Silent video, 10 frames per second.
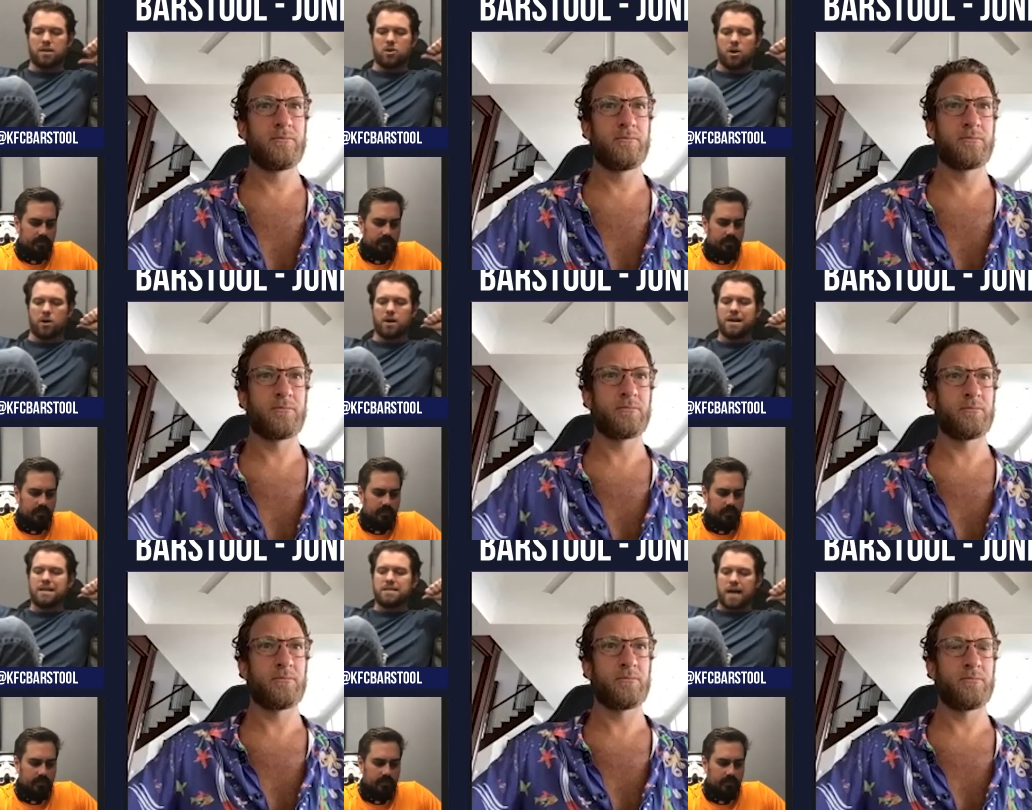Speaker 1: armor
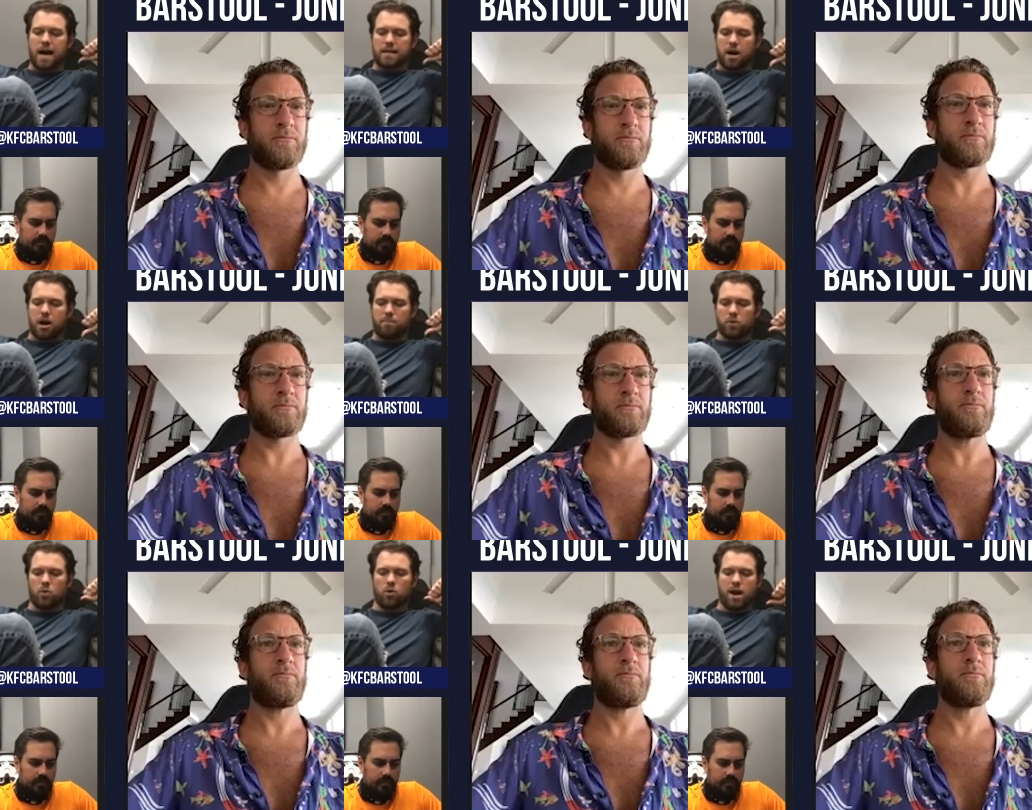dot com
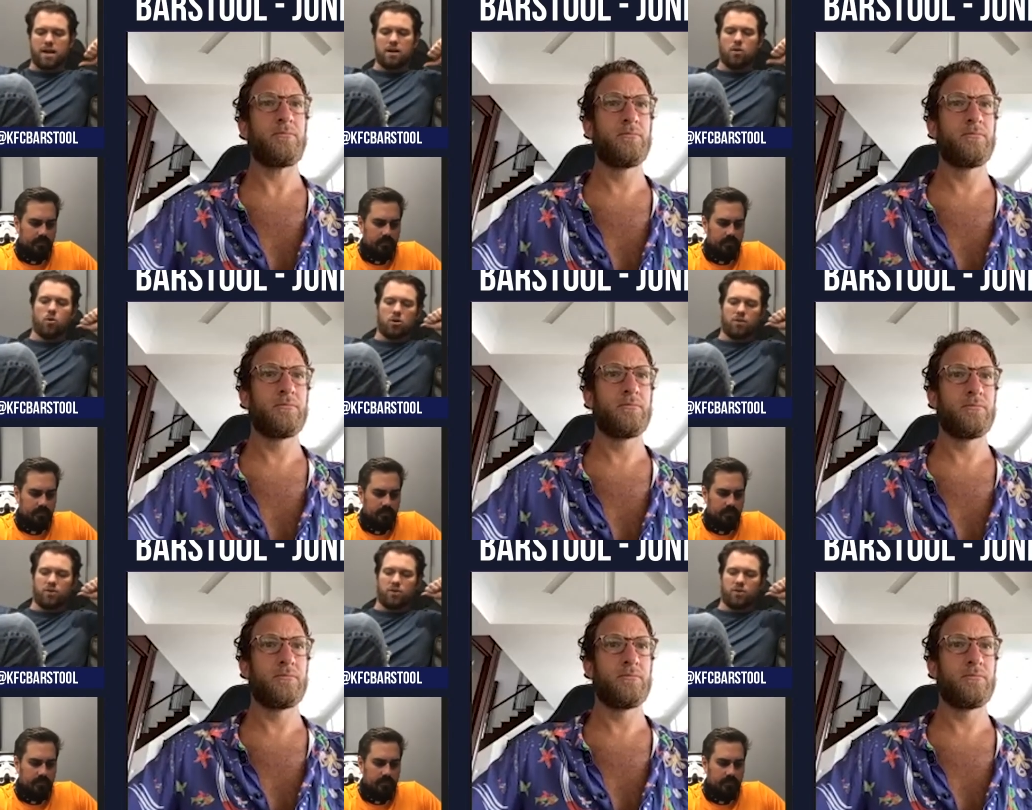or any order of their